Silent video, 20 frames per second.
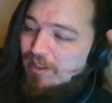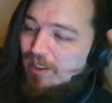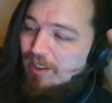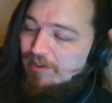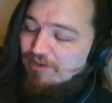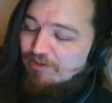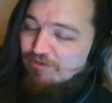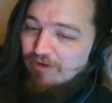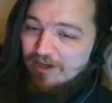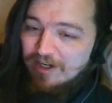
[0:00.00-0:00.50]

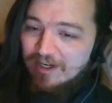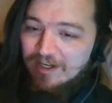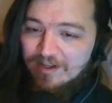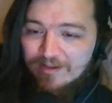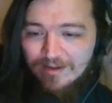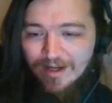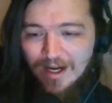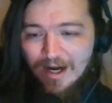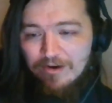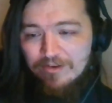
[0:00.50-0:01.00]
discredit
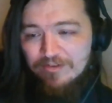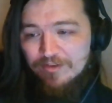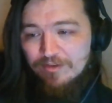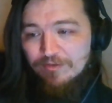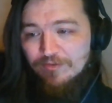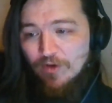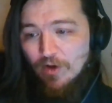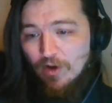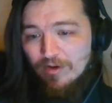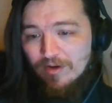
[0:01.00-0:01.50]
Harrison
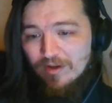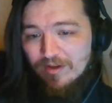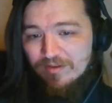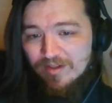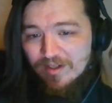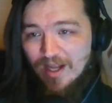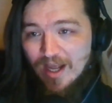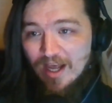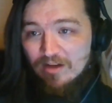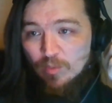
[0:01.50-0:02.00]
for. He's a
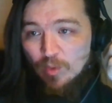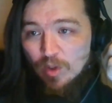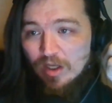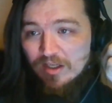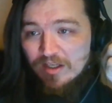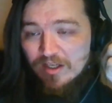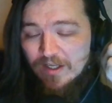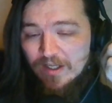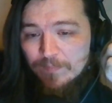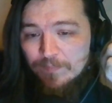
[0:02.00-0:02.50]
hard
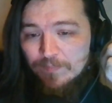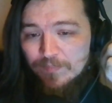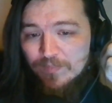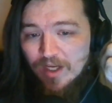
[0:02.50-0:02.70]
worker.